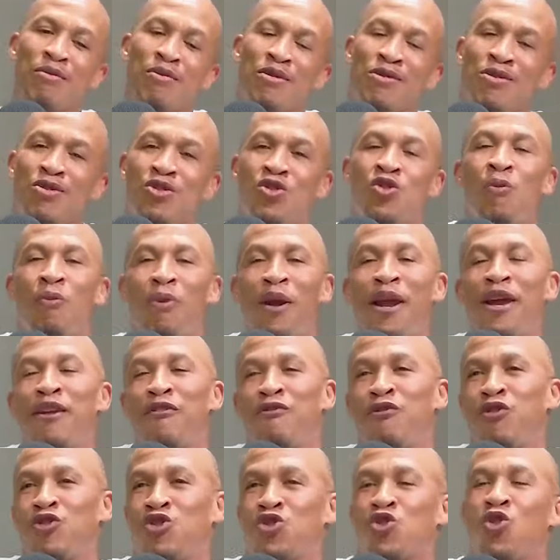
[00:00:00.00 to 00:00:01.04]
you played
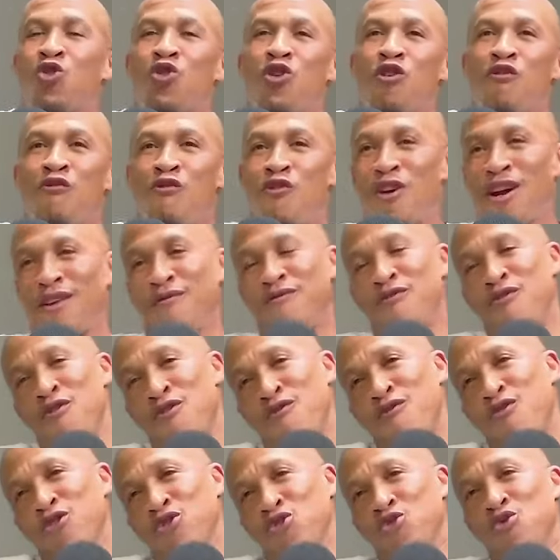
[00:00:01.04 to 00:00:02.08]
for so long for, for,
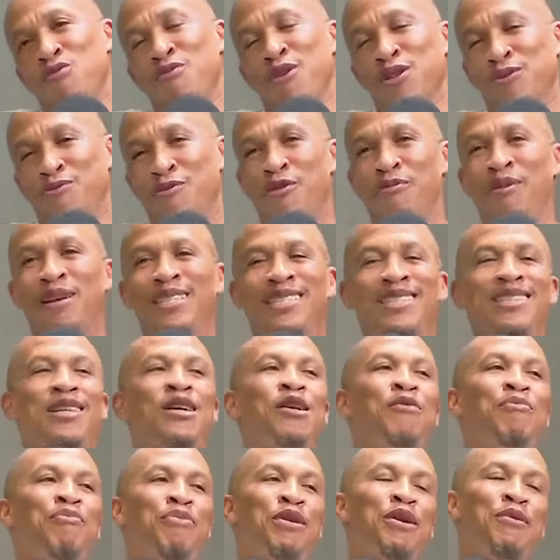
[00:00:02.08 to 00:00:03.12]
for Super Sport, but
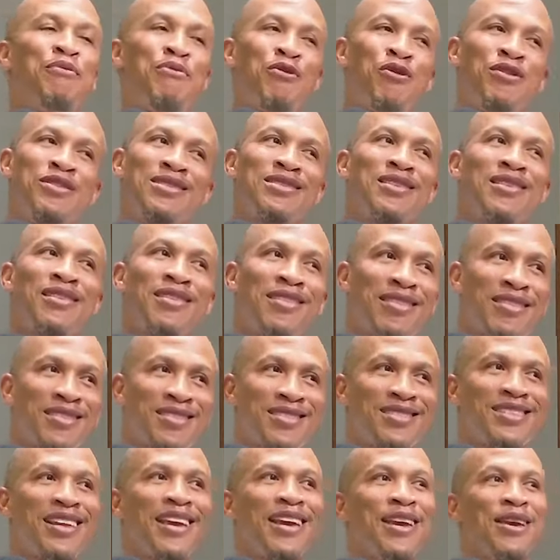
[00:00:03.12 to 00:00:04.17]
still yeah. people
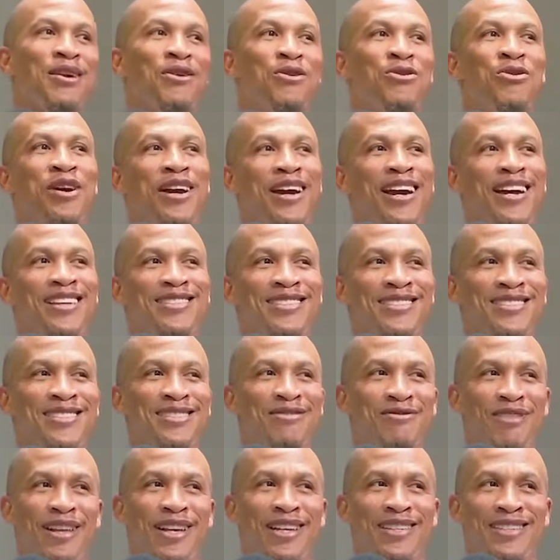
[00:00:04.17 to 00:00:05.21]
say you're a Kaizer
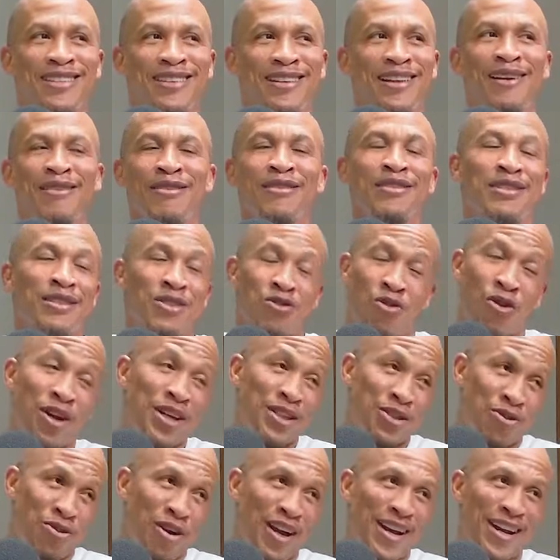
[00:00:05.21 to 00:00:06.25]
Chief legend. Like, it's just
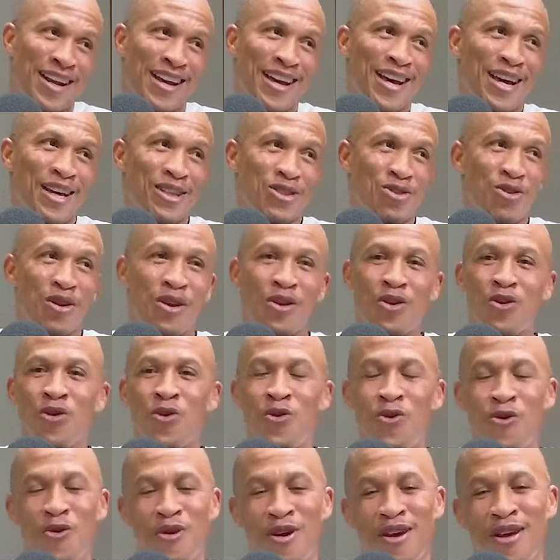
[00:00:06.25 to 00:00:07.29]
crazy, right? So, that like,
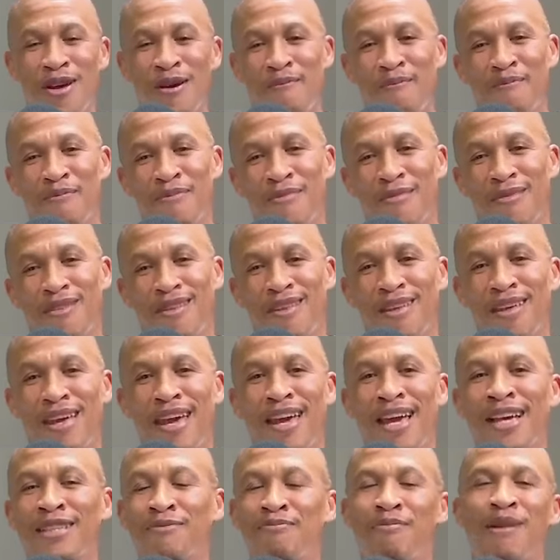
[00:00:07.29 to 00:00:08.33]
you
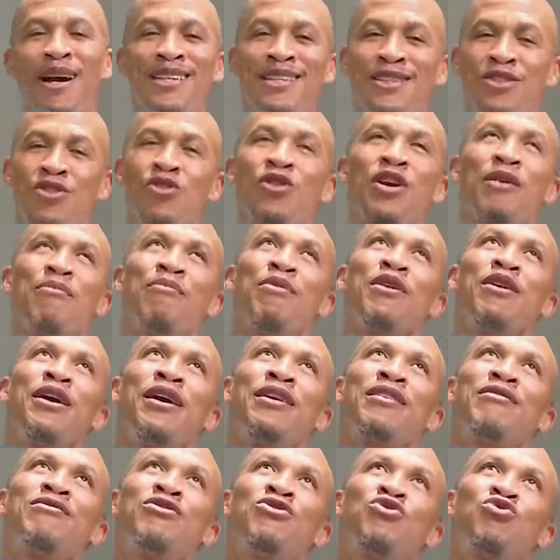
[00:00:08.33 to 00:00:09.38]
as much as you can be
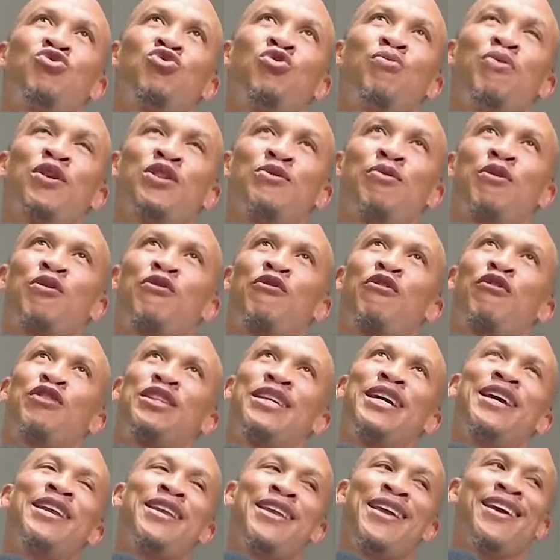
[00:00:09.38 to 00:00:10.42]
at super sport for
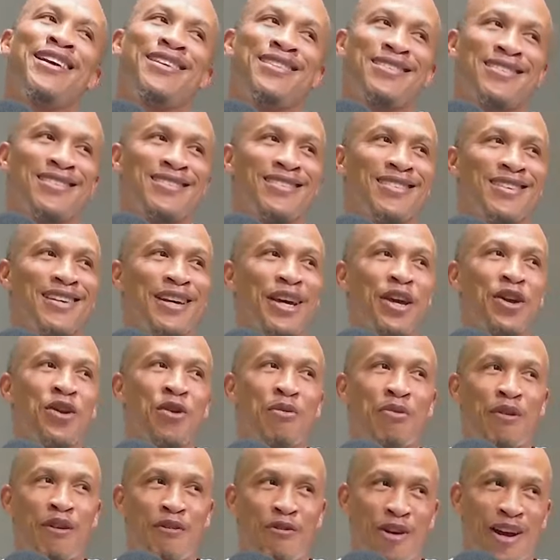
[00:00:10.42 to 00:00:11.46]
10 years yeah and you
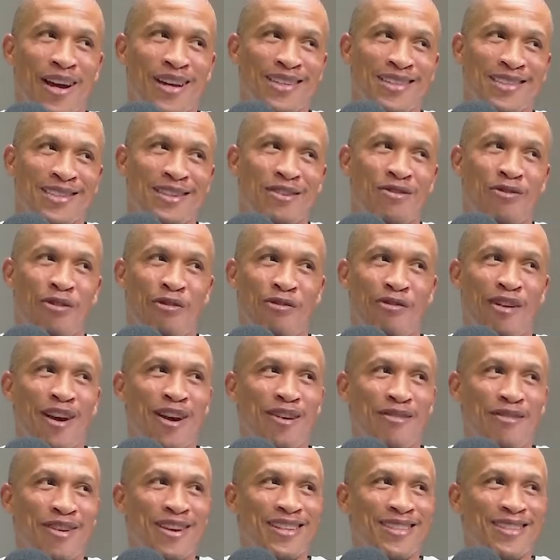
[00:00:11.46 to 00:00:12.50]
play for Kaizer Chiefs for
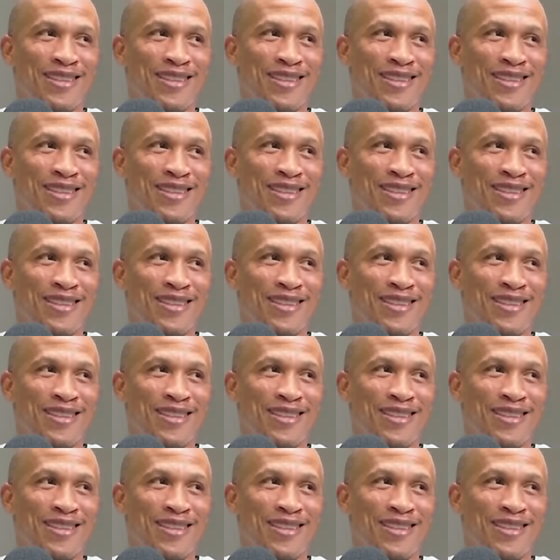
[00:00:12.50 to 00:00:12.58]
five years